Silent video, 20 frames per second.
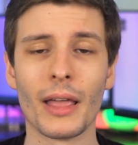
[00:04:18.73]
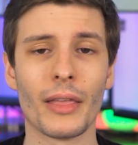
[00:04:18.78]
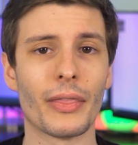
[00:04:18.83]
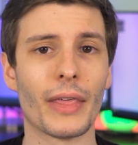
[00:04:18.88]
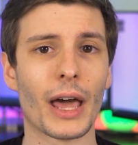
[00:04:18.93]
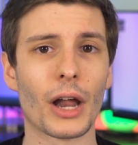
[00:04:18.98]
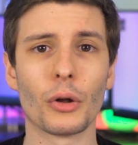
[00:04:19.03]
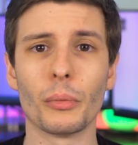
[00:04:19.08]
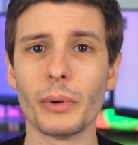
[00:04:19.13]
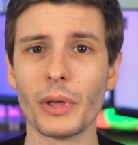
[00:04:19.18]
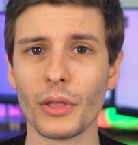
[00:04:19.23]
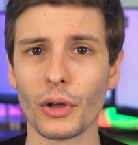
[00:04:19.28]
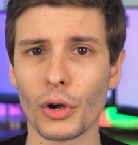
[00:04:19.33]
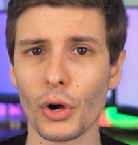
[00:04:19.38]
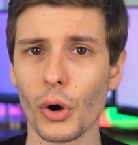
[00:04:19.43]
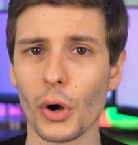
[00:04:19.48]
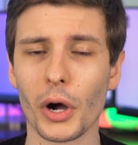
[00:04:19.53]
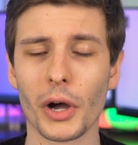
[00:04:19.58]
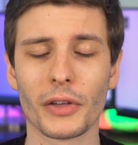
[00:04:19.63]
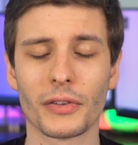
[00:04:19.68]
That'll be the
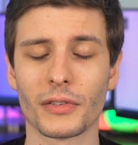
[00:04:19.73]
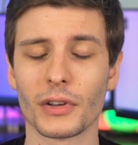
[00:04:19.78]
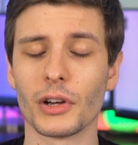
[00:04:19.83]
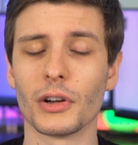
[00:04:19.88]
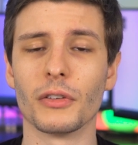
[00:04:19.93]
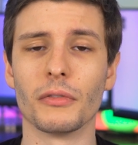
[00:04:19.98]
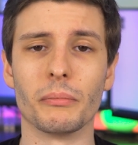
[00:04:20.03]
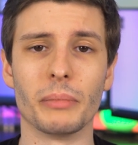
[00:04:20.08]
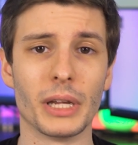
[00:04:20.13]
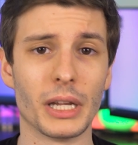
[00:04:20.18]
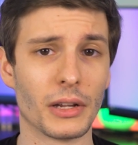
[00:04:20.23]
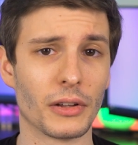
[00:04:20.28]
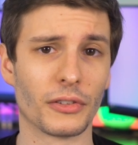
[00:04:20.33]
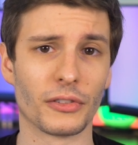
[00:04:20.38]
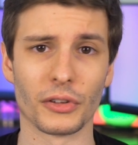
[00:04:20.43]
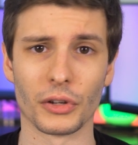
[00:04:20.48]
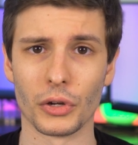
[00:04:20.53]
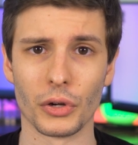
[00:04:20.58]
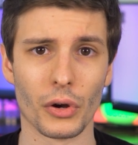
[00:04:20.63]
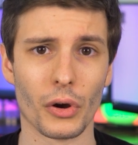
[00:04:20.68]
cost of being
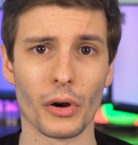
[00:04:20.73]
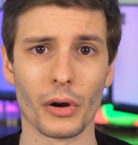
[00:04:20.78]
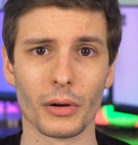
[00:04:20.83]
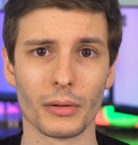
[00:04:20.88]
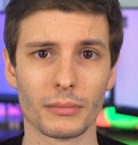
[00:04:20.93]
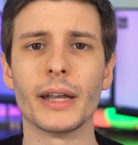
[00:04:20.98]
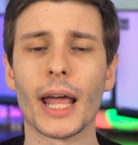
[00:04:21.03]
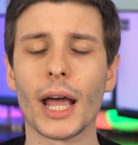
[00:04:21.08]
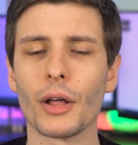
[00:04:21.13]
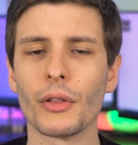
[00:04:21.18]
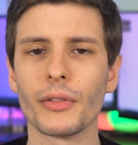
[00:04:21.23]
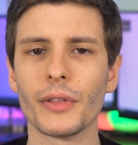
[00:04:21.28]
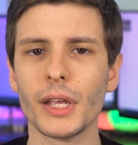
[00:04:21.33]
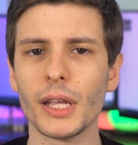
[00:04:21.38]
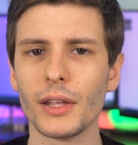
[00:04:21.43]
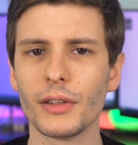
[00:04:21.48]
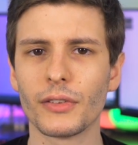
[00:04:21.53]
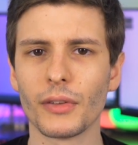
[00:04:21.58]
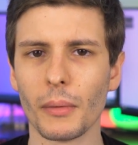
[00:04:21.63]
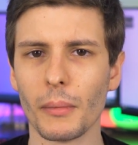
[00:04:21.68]
secure. Now,
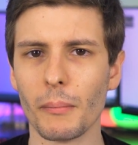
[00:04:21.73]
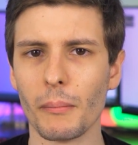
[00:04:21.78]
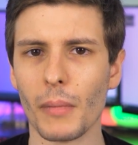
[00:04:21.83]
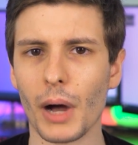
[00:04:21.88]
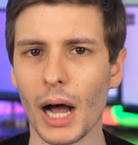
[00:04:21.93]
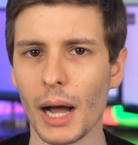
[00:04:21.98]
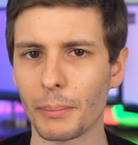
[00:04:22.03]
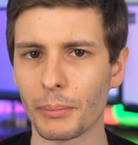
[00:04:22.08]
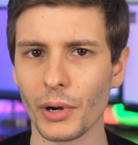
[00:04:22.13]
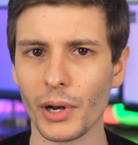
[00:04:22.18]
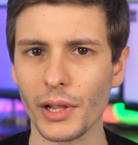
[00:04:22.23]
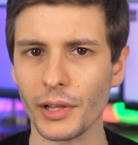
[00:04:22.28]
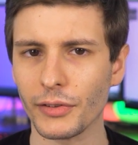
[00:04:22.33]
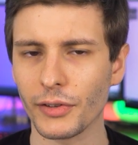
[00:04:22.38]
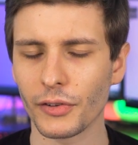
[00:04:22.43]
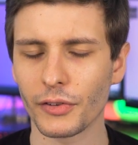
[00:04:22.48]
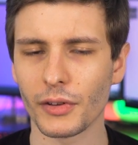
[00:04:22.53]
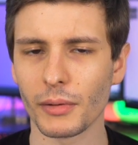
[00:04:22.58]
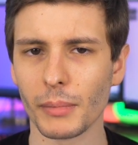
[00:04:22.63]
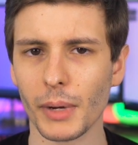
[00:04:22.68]
these operating
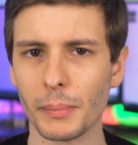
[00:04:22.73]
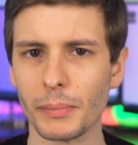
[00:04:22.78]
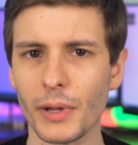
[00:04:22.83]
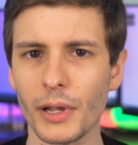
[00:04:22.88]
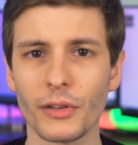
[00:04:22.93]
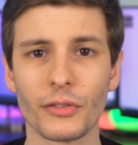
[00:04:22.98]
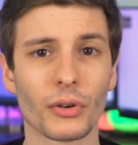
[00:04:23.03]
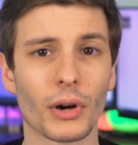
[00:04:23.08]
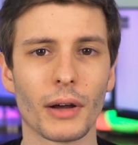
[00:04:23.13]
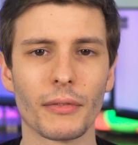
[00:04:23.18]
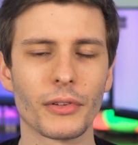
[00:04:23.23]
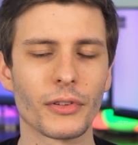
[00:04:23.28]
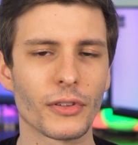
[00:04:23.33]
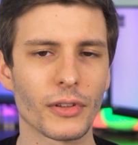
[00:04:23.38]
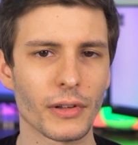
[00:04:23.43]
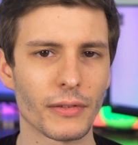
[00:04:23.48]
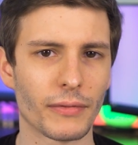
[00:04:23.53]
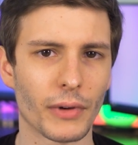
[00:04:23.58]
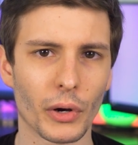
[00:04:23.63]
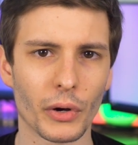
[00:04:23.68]
system updates are
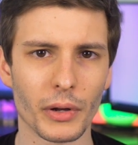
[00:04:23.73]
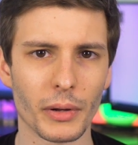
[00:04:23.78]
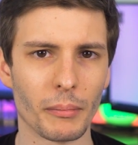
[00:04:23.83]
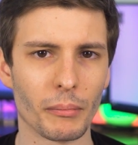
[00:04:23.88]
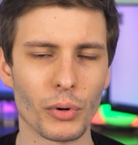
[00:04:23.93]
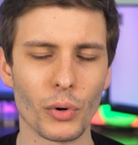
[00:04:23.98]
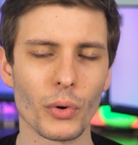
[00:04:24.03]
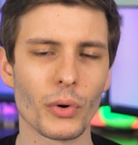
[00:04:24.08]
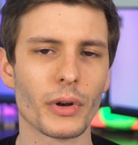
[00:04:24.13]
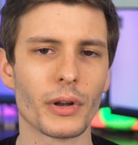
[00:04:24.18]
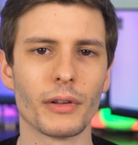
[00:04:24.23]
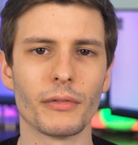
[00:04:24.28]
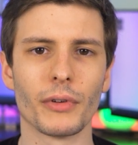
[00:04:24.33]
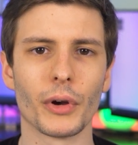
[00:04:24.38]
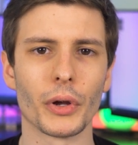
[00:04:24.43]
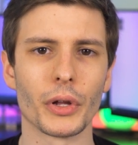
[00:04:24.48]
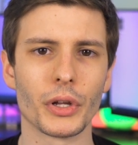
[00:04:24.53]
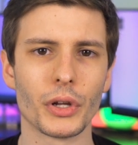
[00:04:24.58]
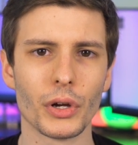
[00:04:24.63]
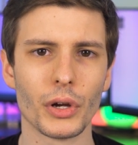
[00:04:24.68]
obviously very important and
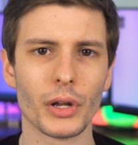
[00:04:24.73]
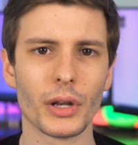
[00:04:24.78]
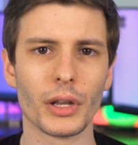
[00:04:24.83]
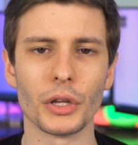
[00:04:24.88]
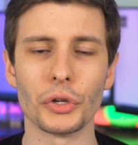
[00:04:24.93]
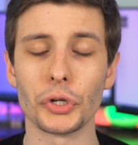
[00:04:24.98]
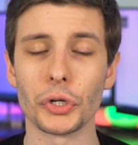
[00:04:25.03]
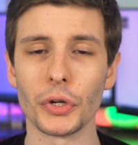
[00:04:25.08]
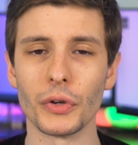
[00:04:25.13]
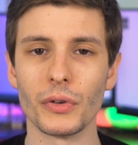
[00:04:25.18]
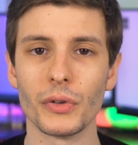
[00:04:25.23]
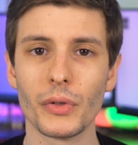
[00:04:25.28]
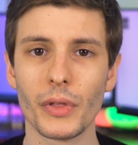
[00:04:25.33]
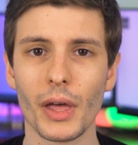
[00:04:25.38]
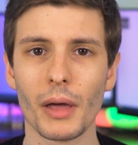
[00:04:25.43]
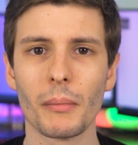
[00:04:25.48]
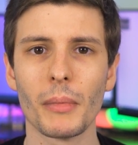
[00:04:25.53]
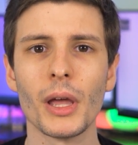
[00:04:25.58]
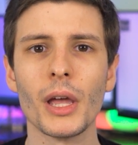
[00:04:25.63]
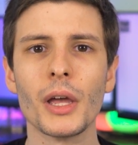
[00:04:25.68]
very good, and you should do
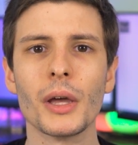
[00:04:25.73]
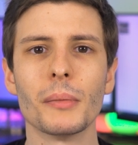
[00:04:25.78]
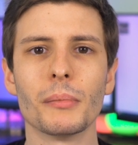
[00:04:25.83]
them.